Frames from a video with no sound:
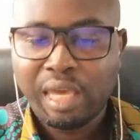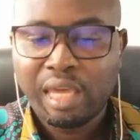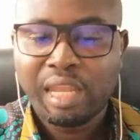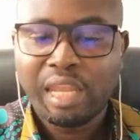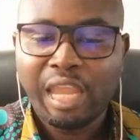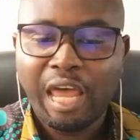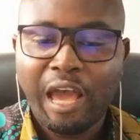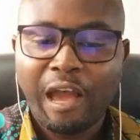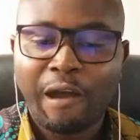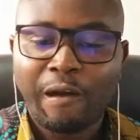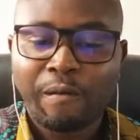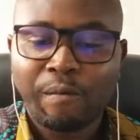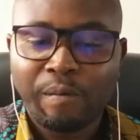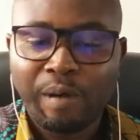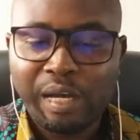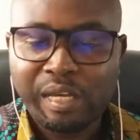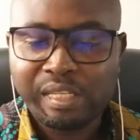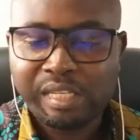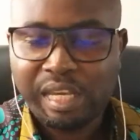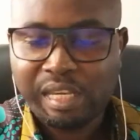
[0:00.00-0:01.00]
Now,
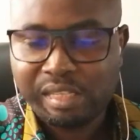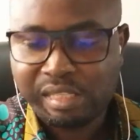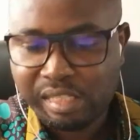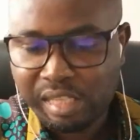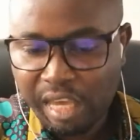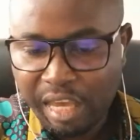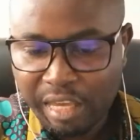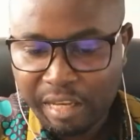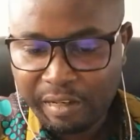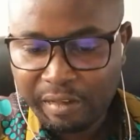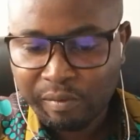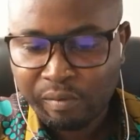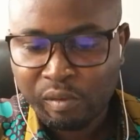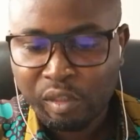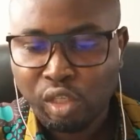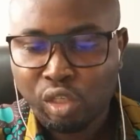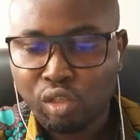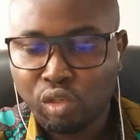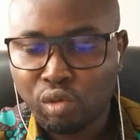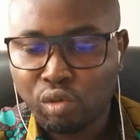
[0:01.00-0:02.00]
as I said,
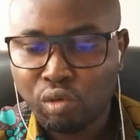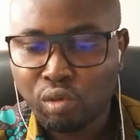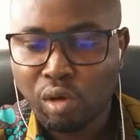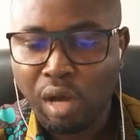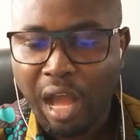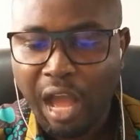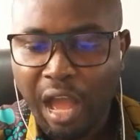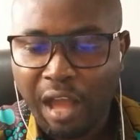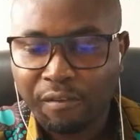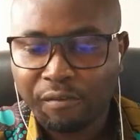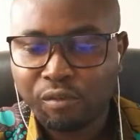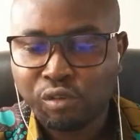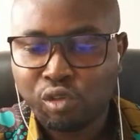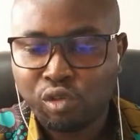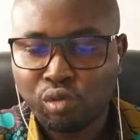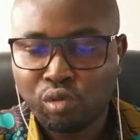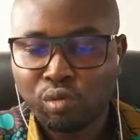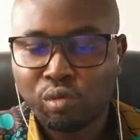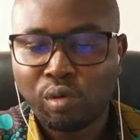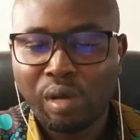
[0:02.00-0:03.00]
you have
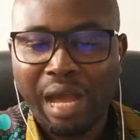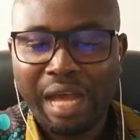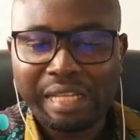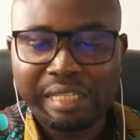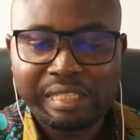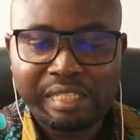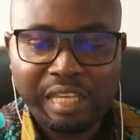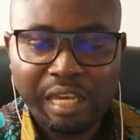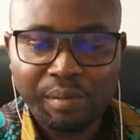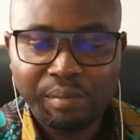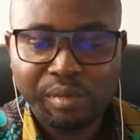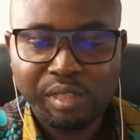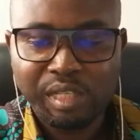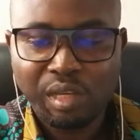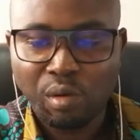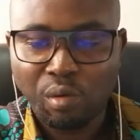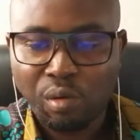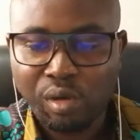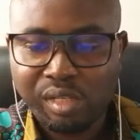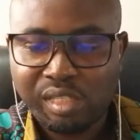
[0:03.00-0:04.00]
to attempt the
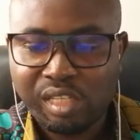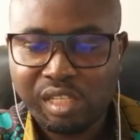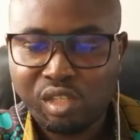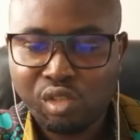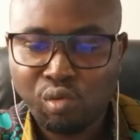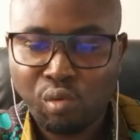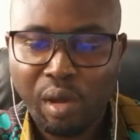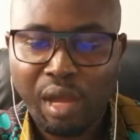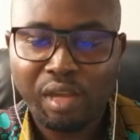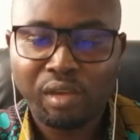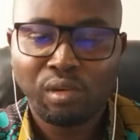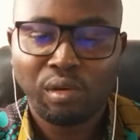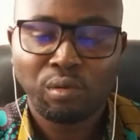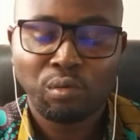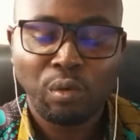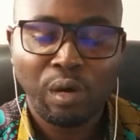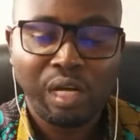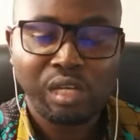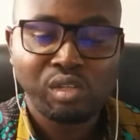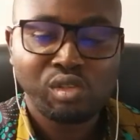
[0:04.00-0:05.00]
questions
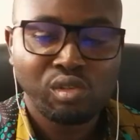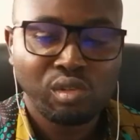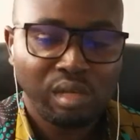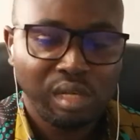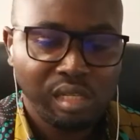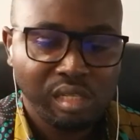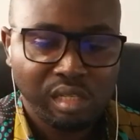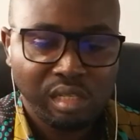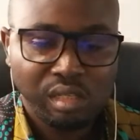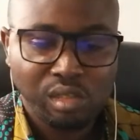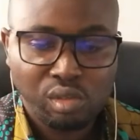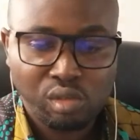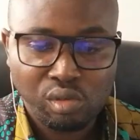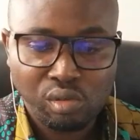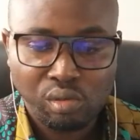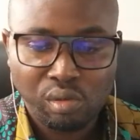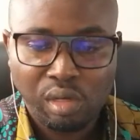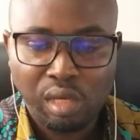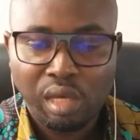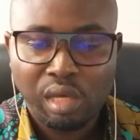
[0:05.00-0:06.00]
whilst you listen to
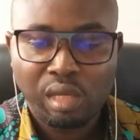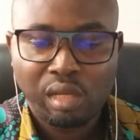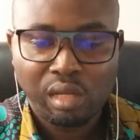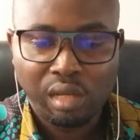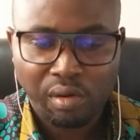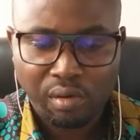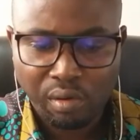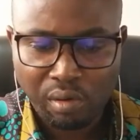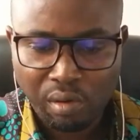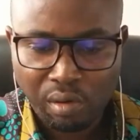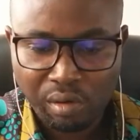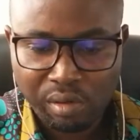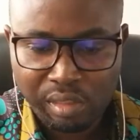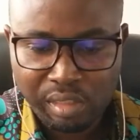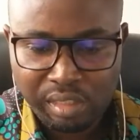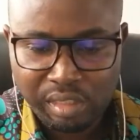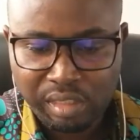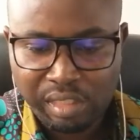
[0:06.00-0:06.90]
the recordings.